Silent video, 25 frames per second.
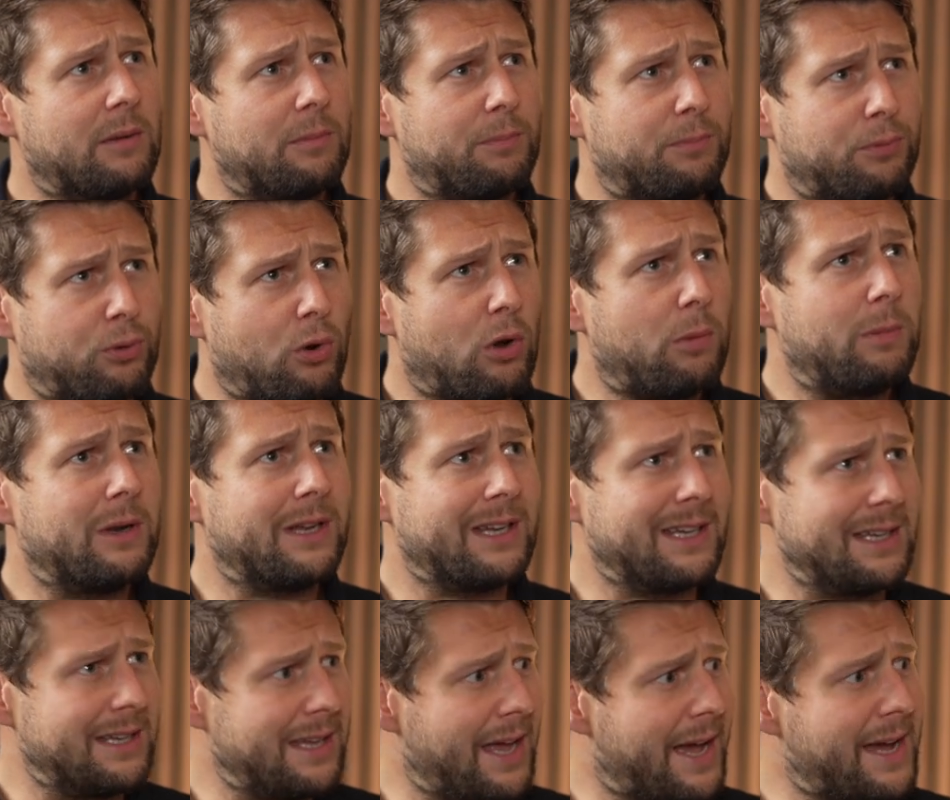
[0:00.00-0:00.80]

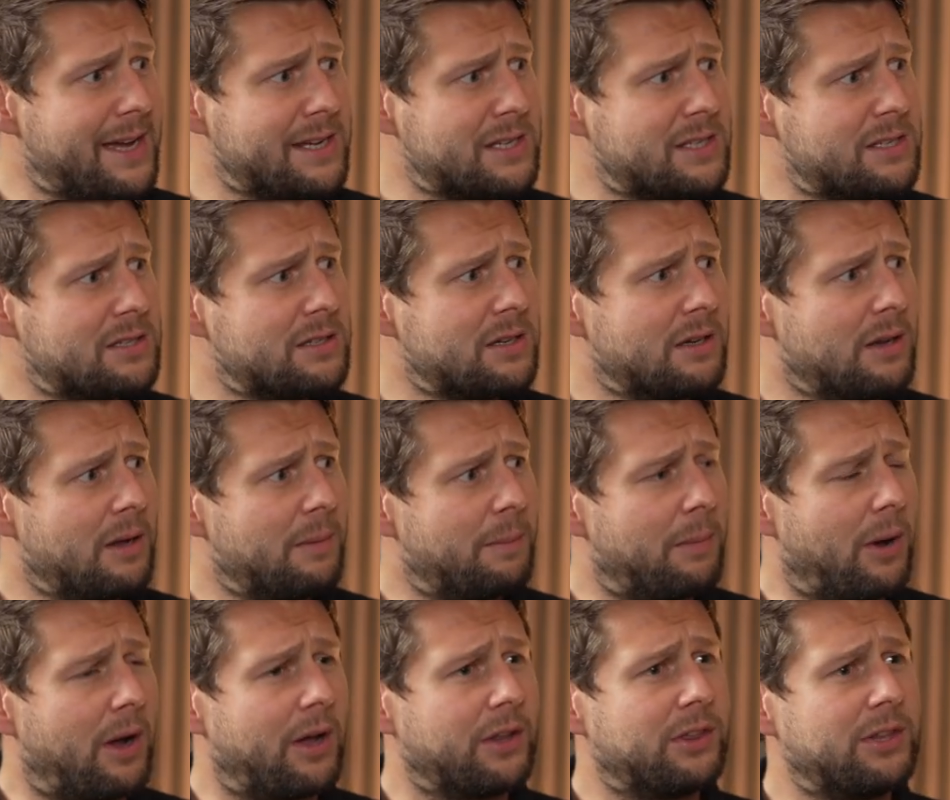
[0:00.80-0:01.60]
Probably yes,
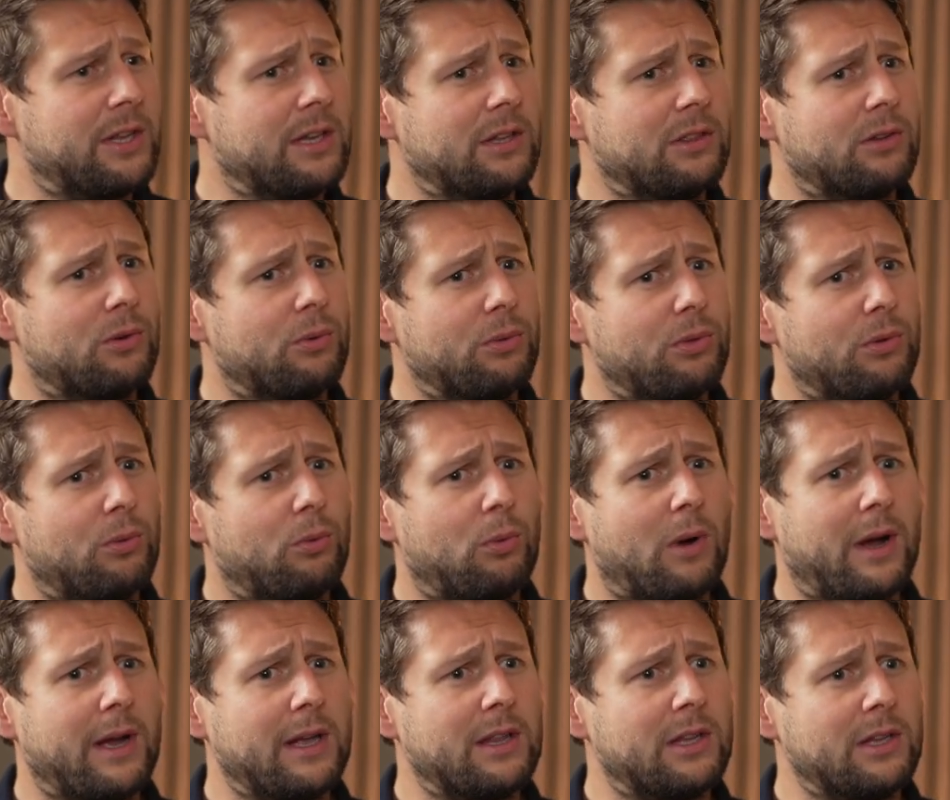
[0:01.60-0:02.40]
but I think the
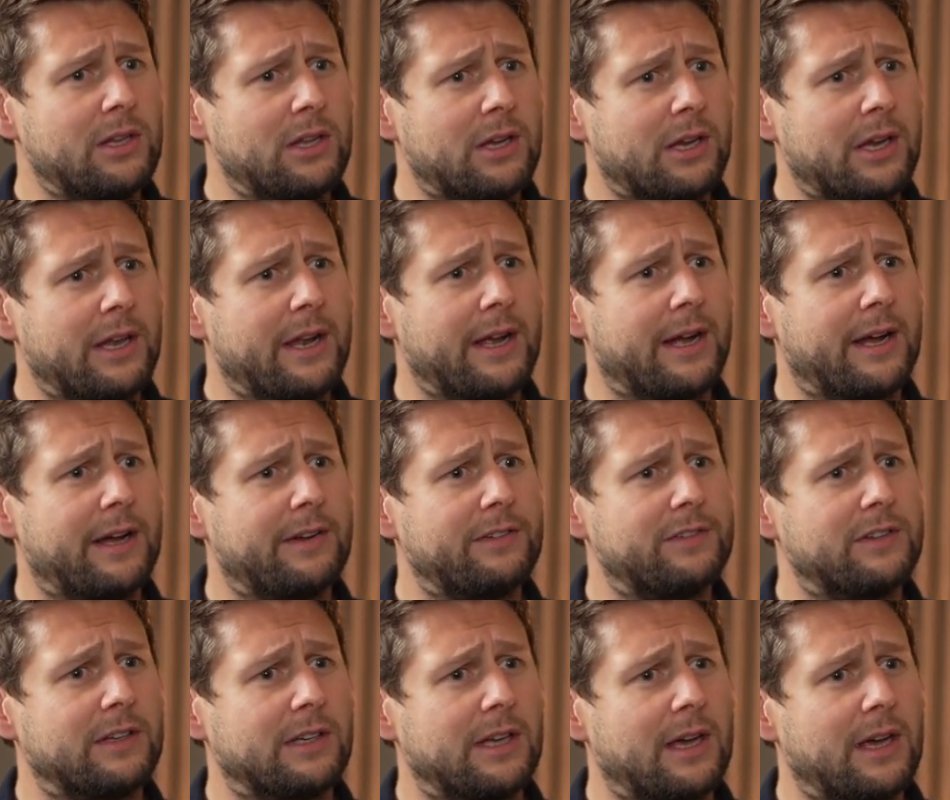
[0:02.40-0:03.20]
way that you're going to
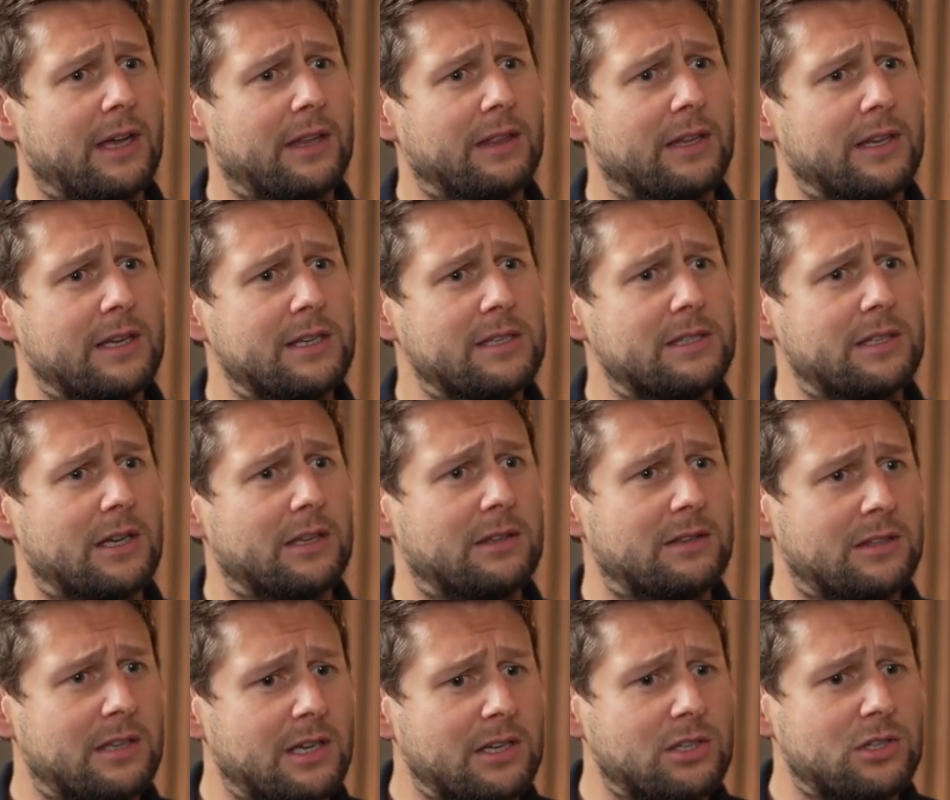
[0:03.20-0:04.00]
have to get these
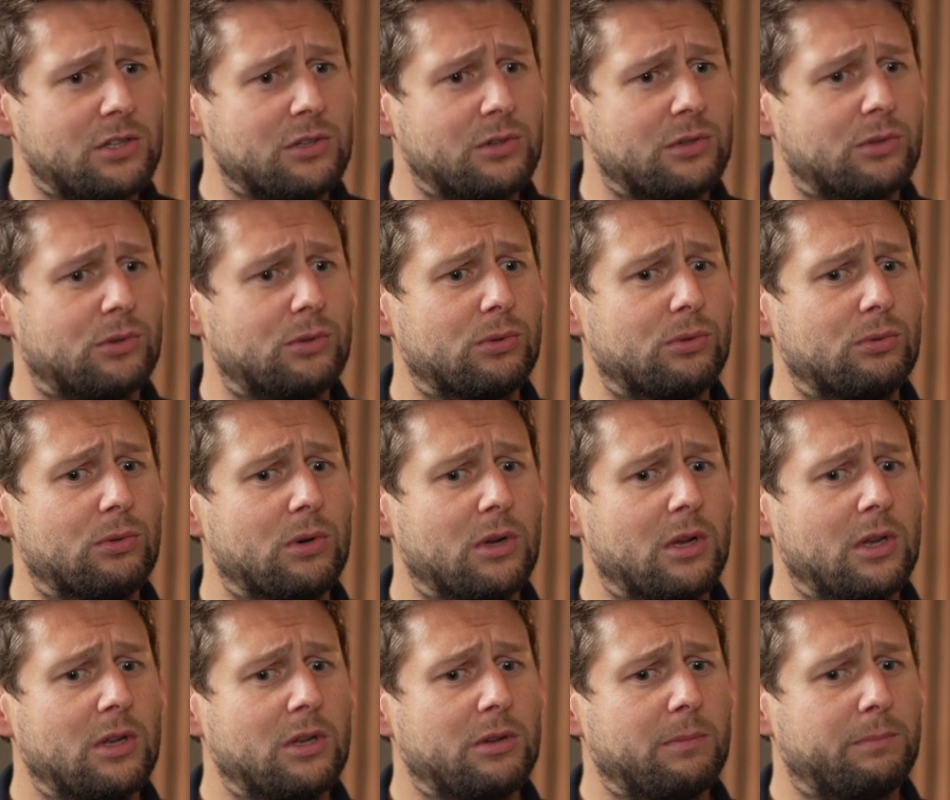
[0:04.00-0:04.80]
additional
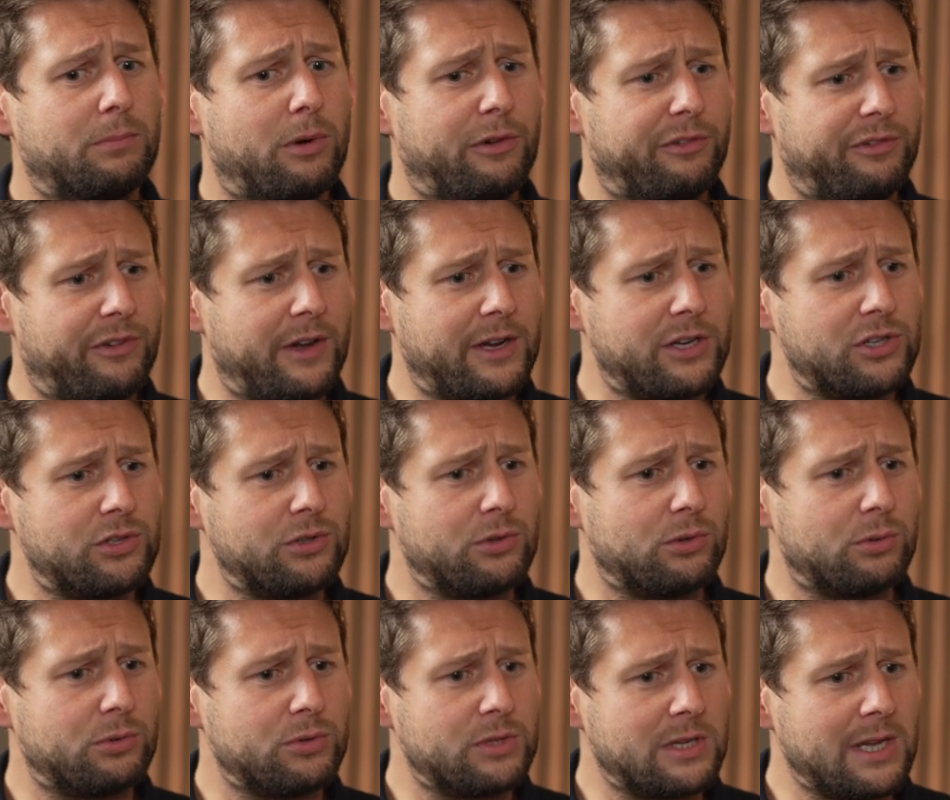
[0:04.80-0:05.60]

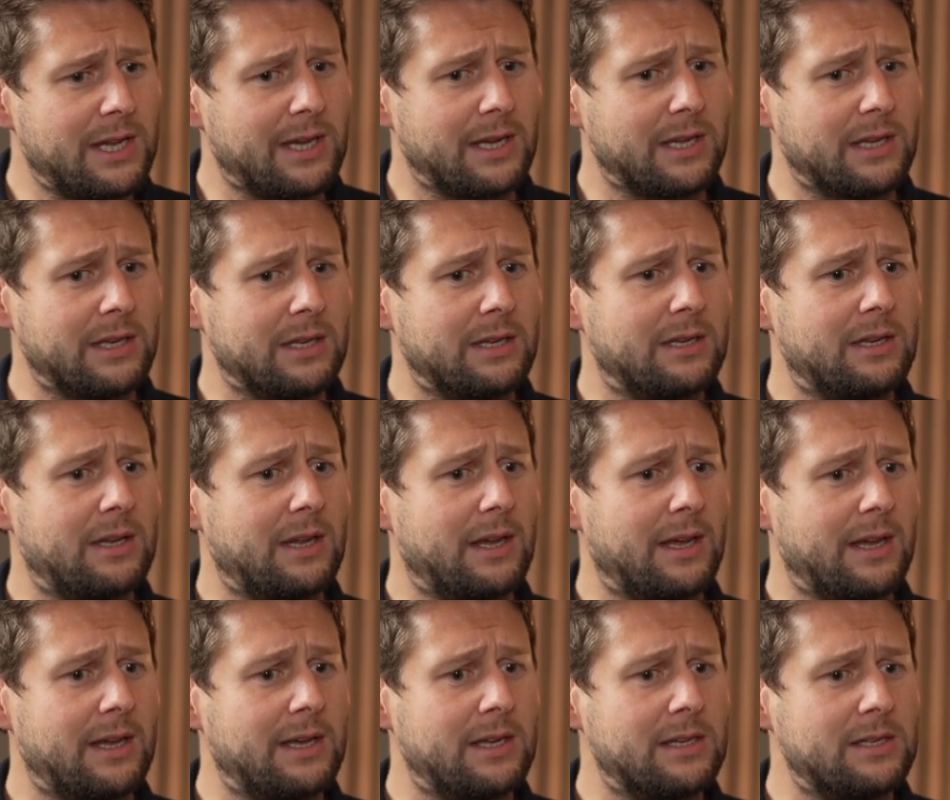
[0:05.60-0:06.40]
professionals in
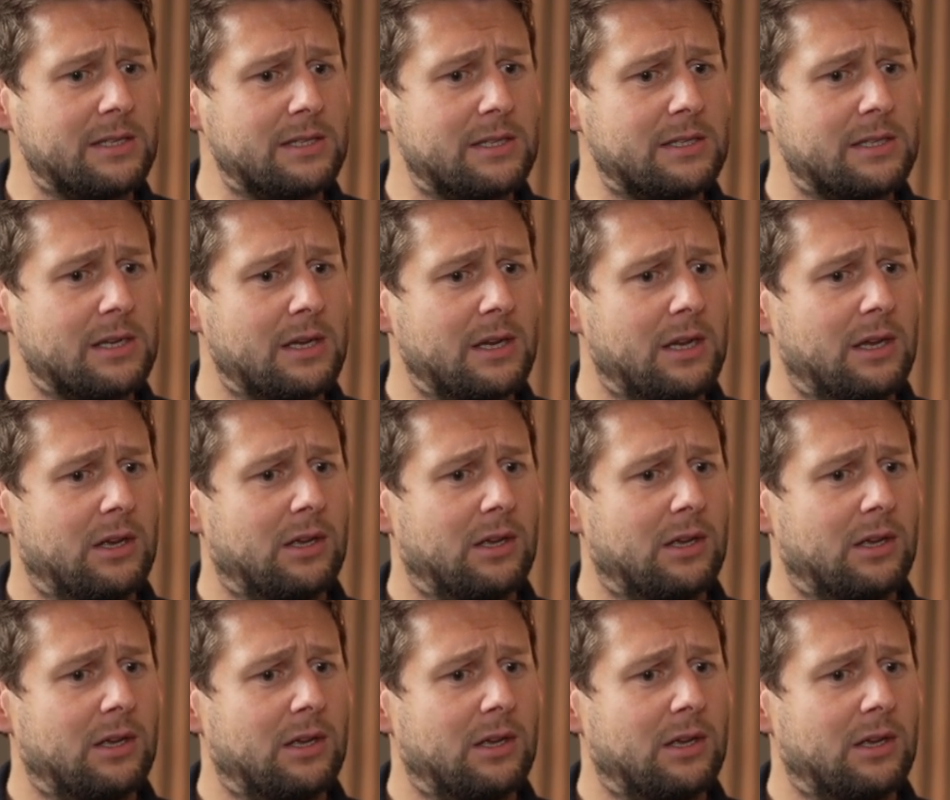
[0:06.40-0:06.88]
is